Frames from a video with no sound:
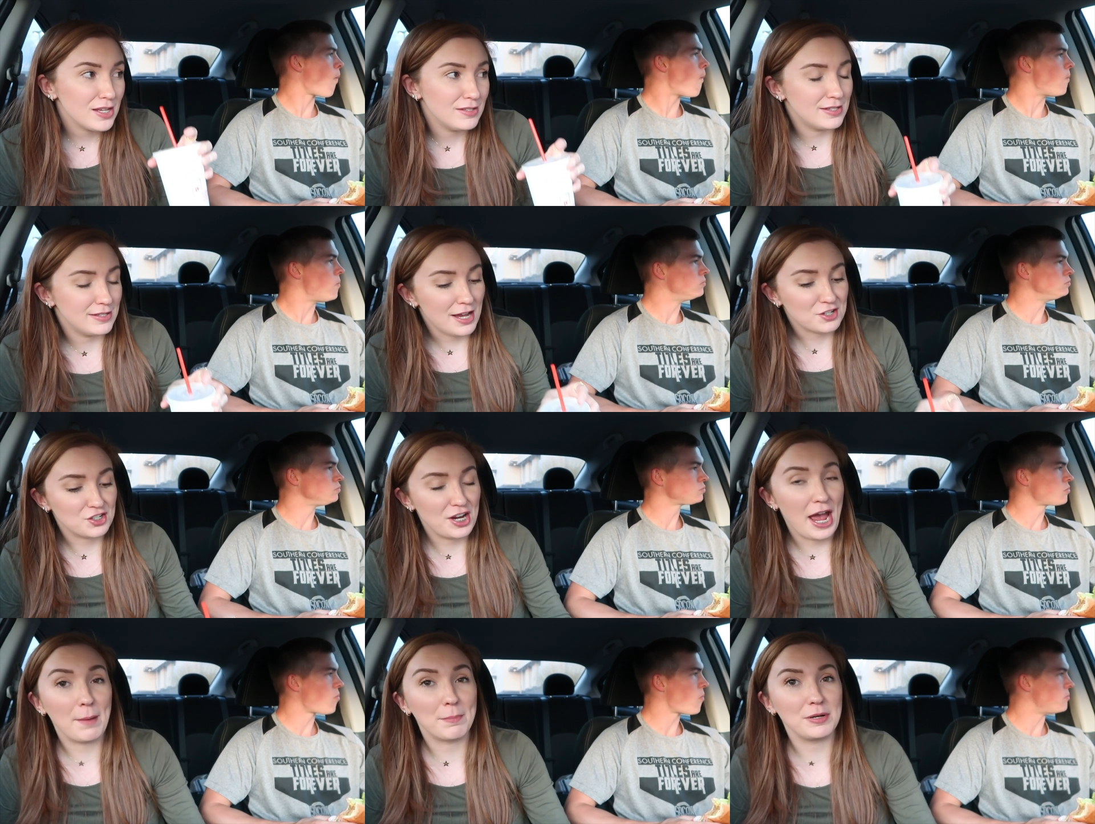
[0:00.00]
Speaker 1: This has actually
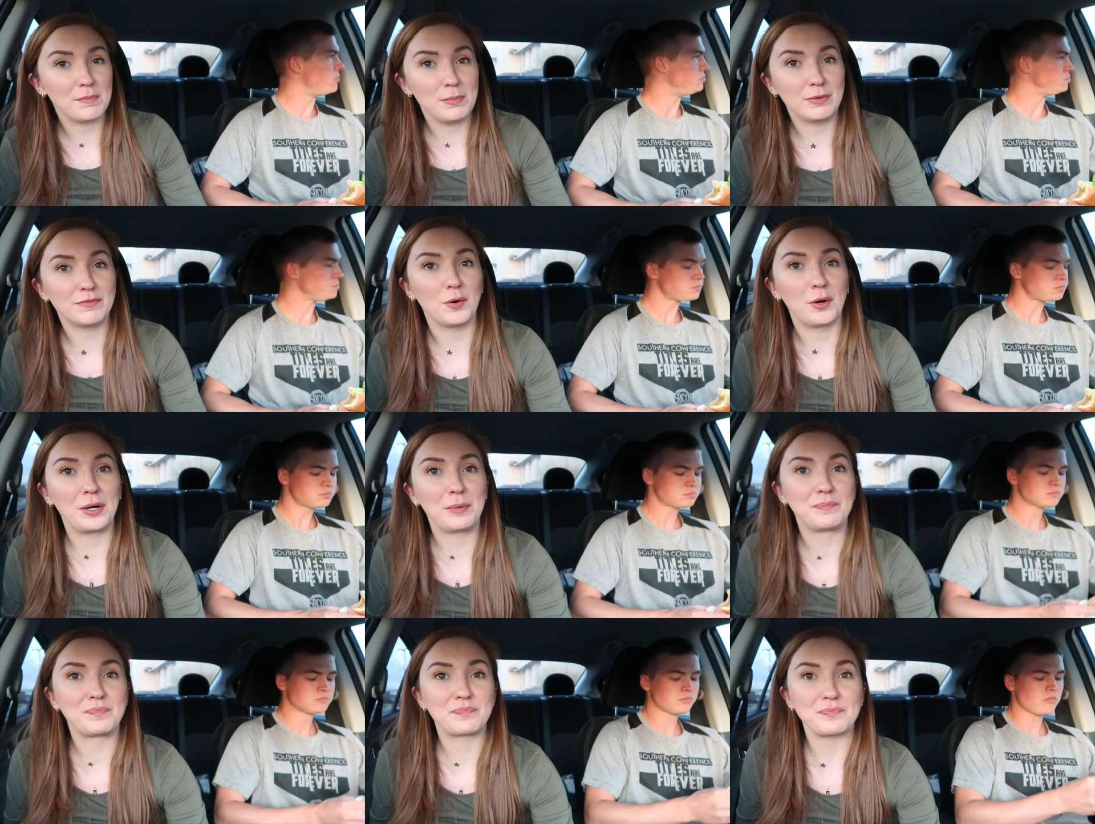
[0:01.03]
happened to me before.
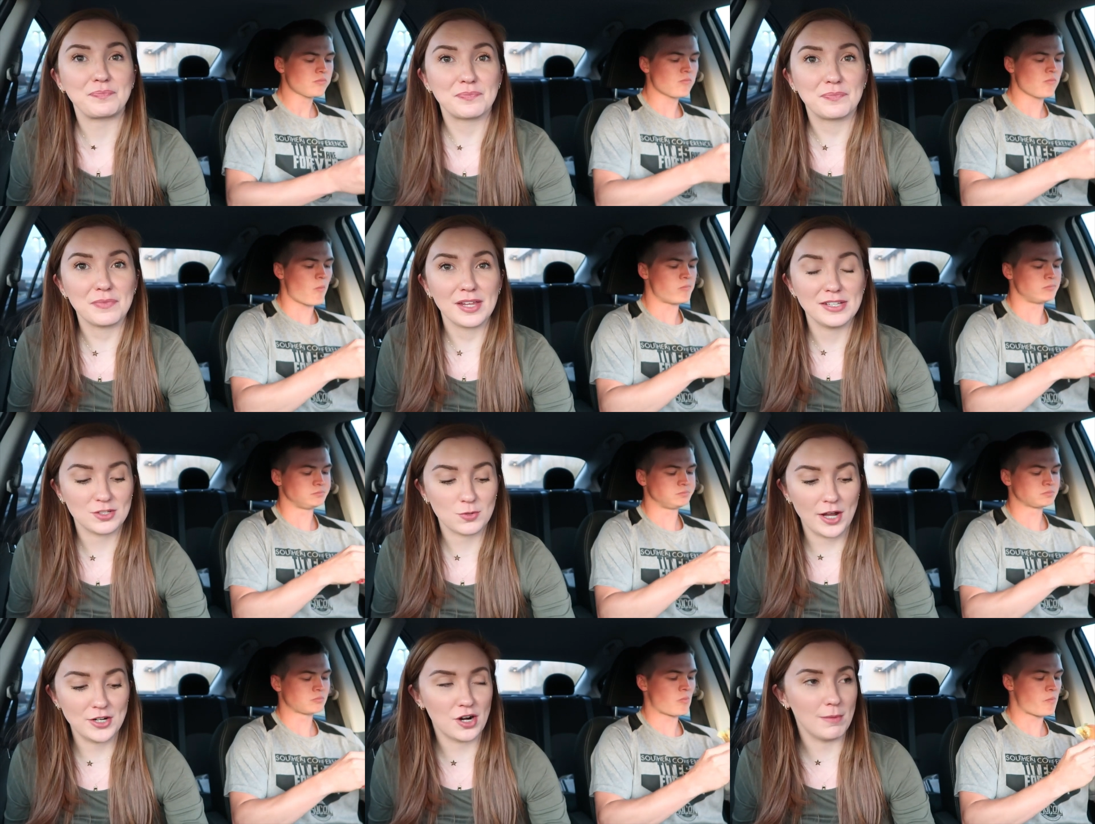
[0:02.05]
it's
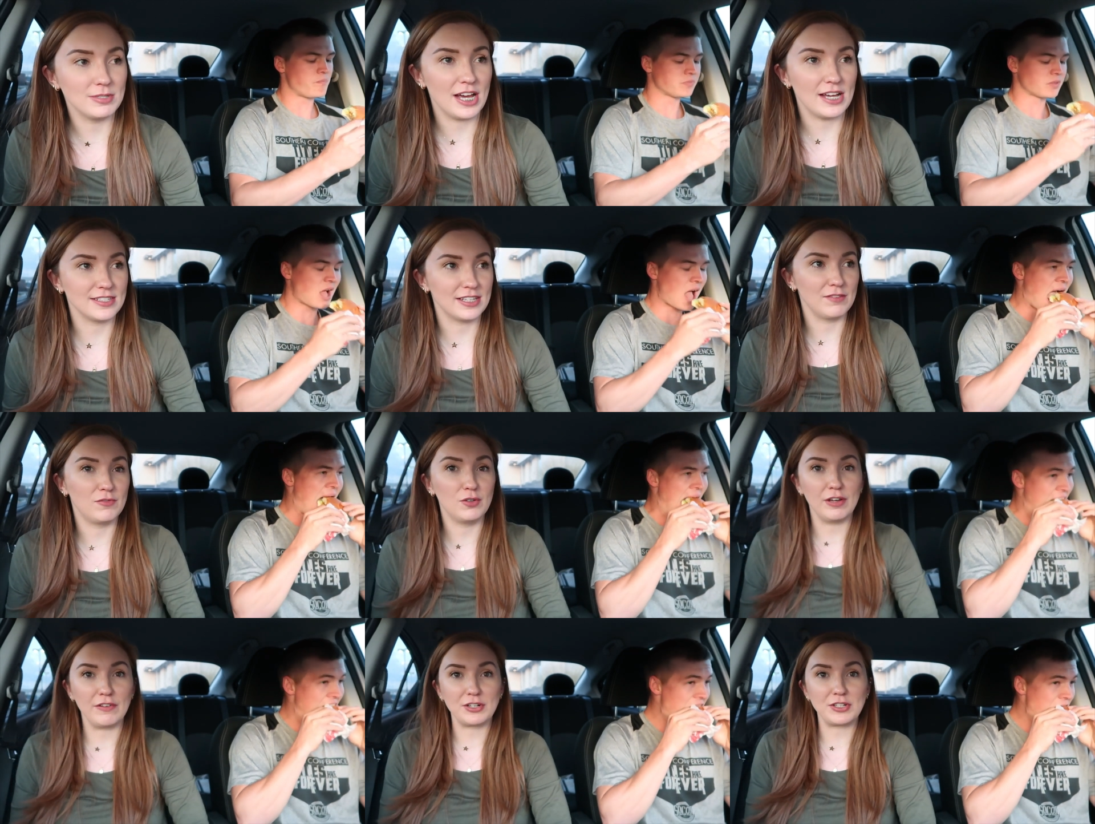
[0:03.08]
quite traumatizing if
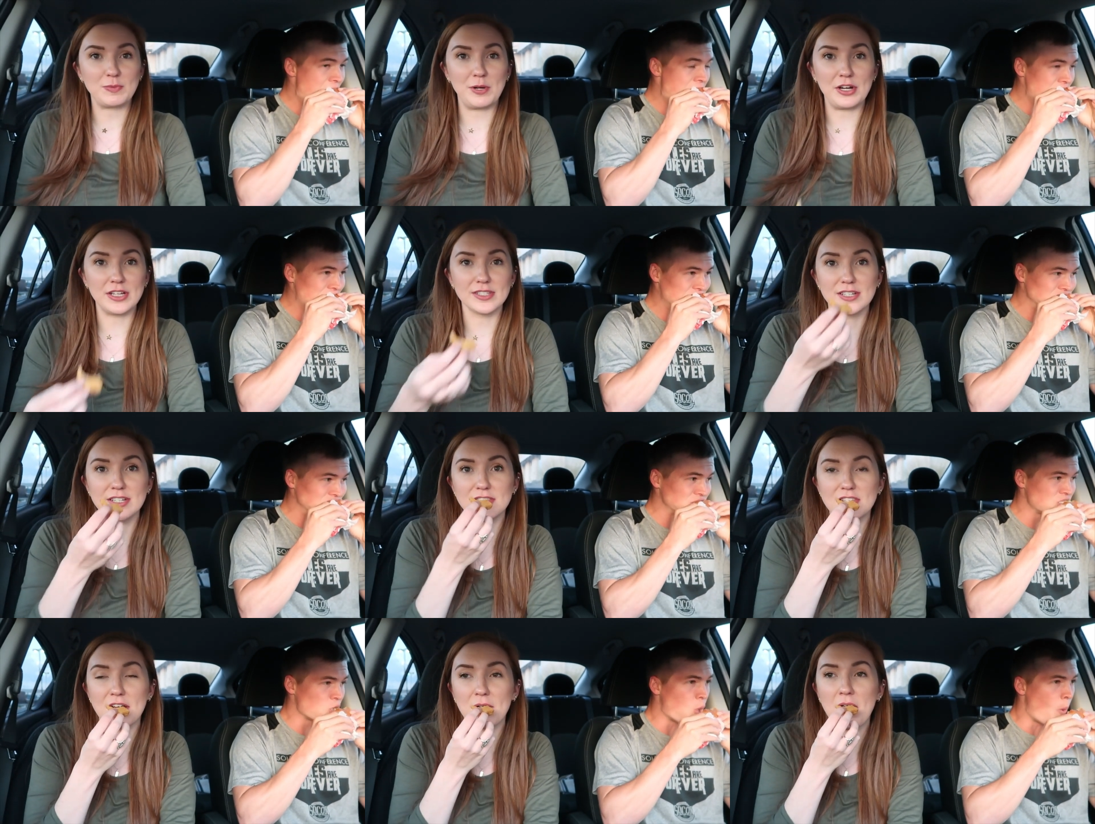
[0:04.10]
you've ever experienced it.
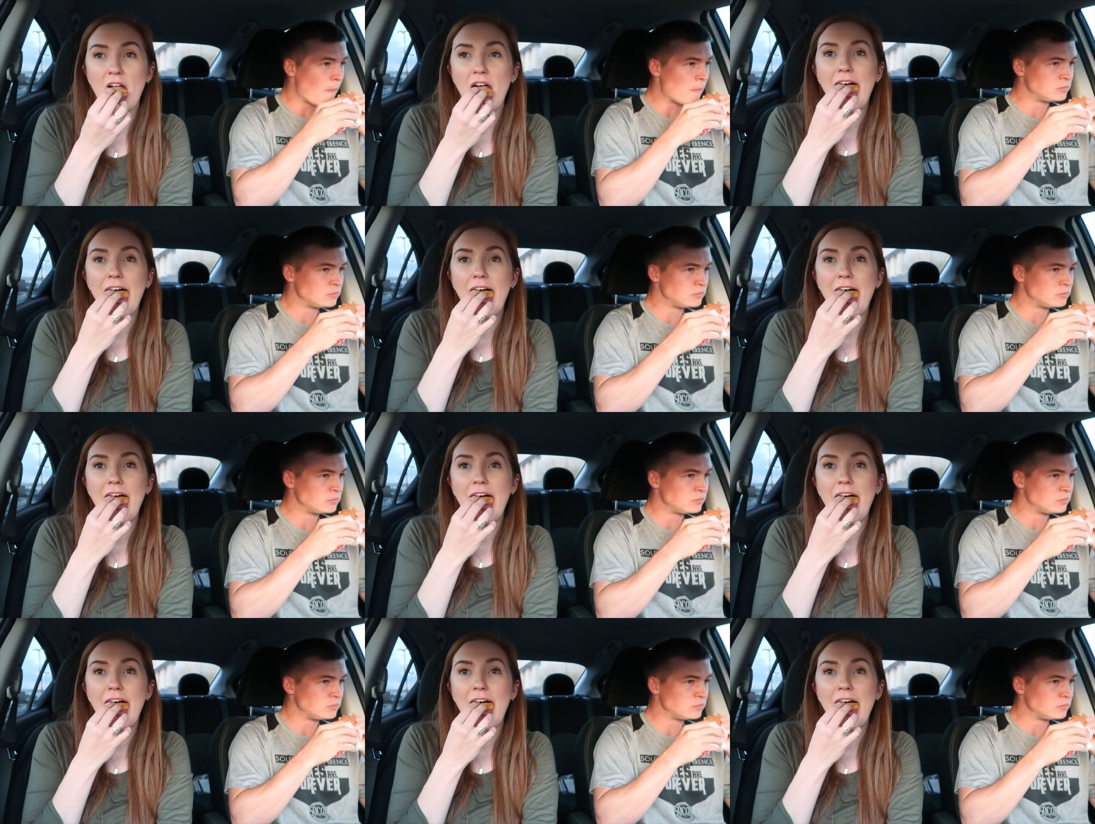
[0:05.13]
So